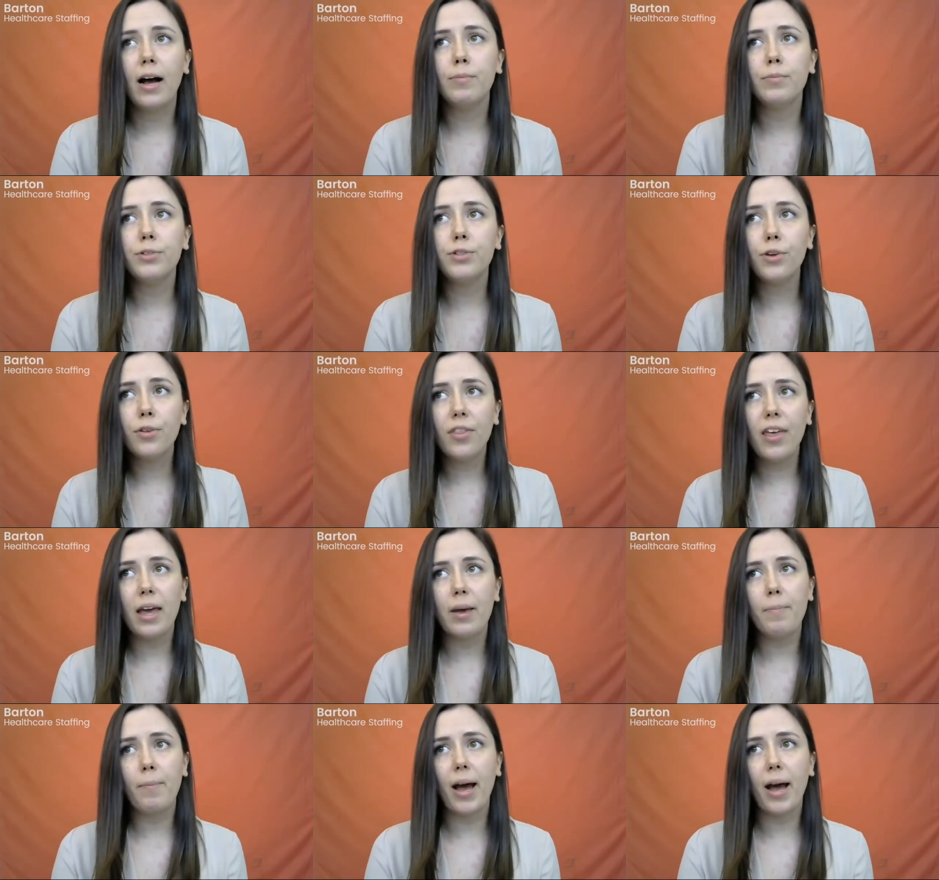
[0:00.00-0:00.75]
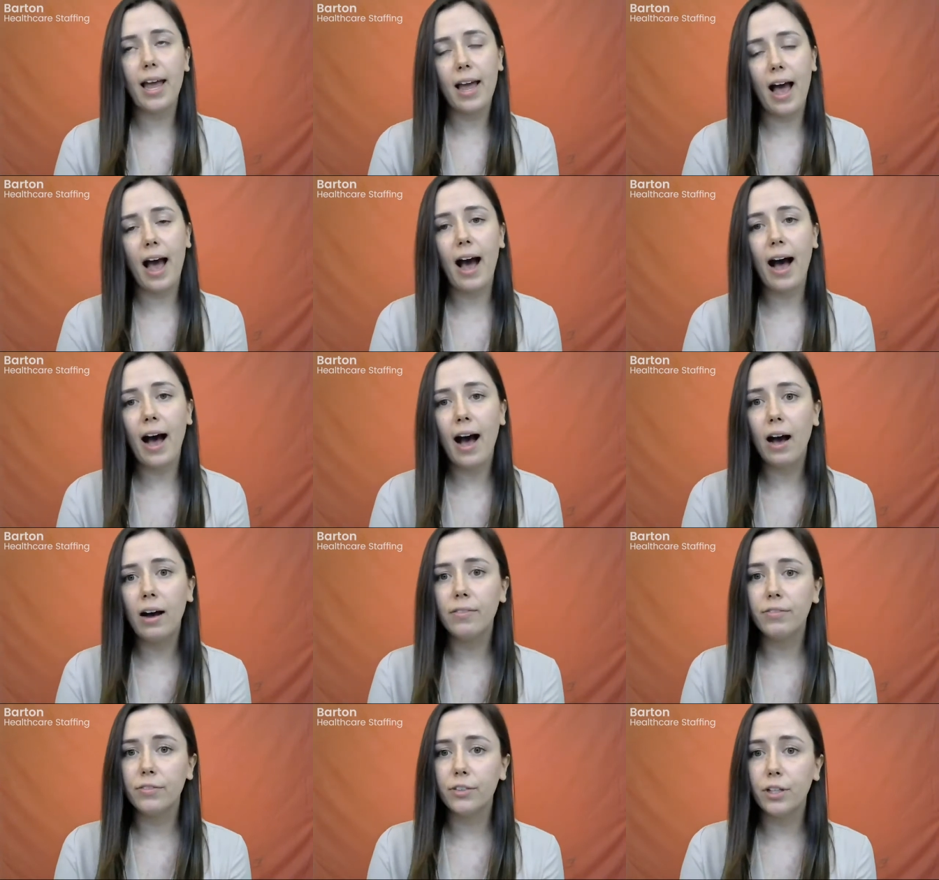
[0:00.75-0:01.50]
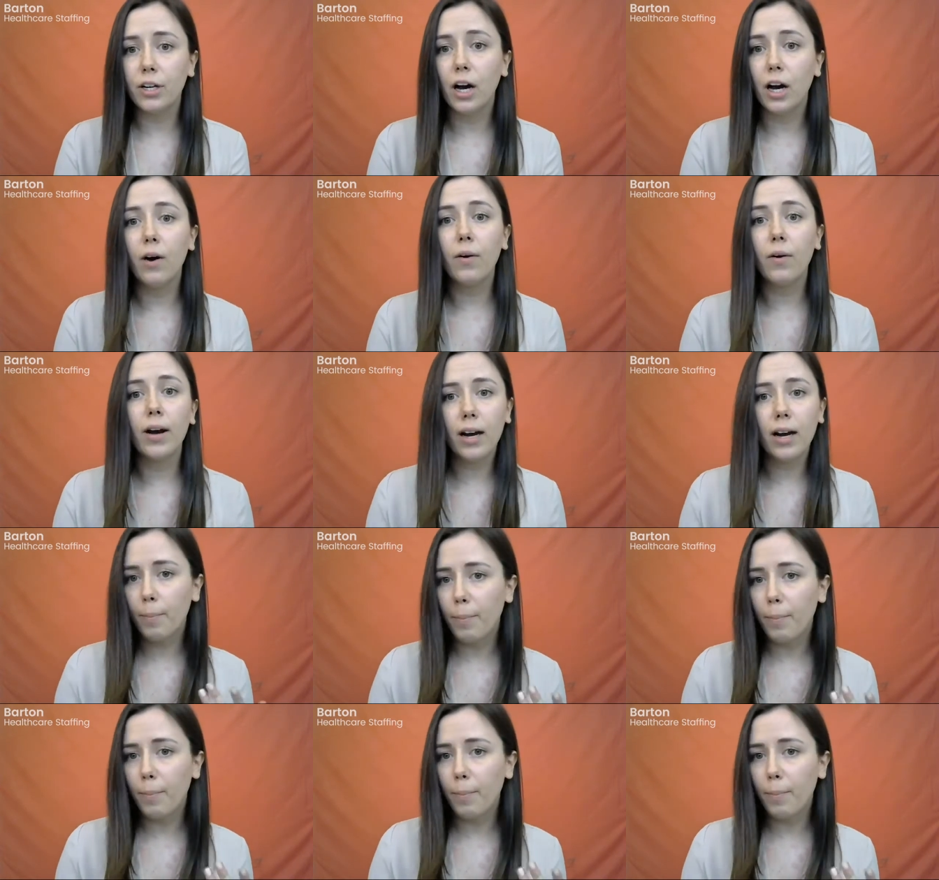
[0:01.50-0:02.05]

So they might have, an